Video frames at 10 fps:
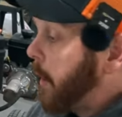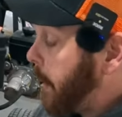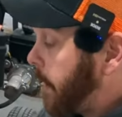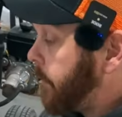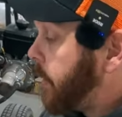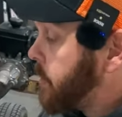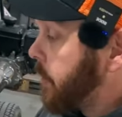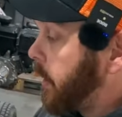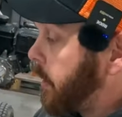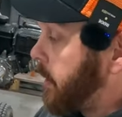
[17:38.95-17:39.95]
And
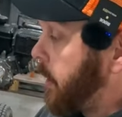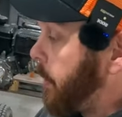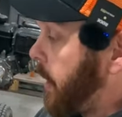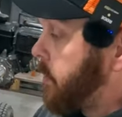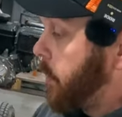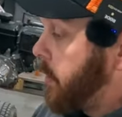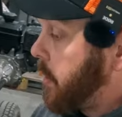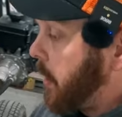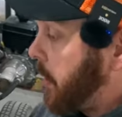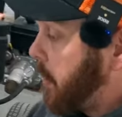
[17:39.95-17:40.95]
eventually I'd like to get a box
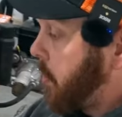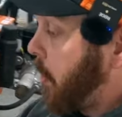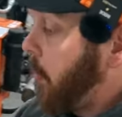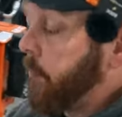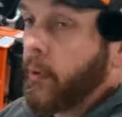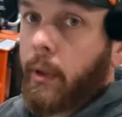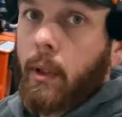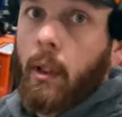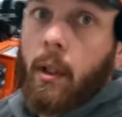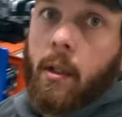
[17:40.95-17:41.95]
wedge, and this
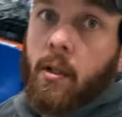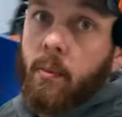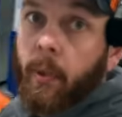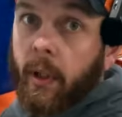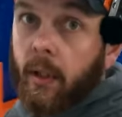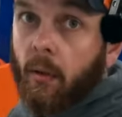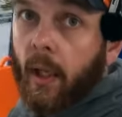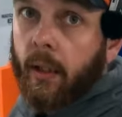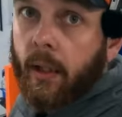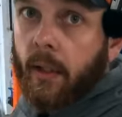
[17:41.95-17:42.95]
hopefully splitting
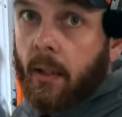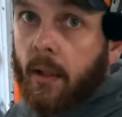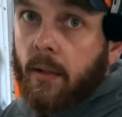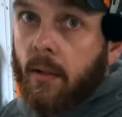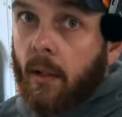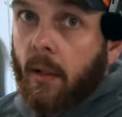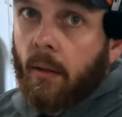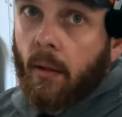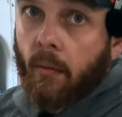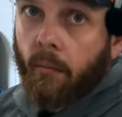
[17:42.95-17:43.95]
directly into this and
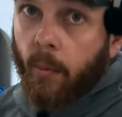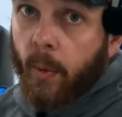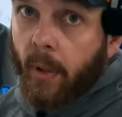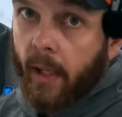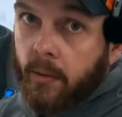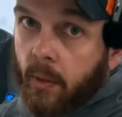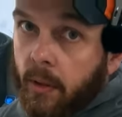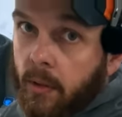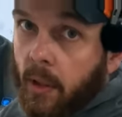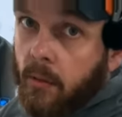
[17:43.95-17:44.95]
from the box
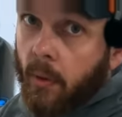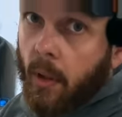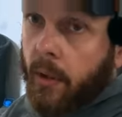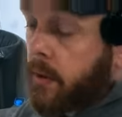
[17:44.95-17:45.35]
wedge gets rid of all the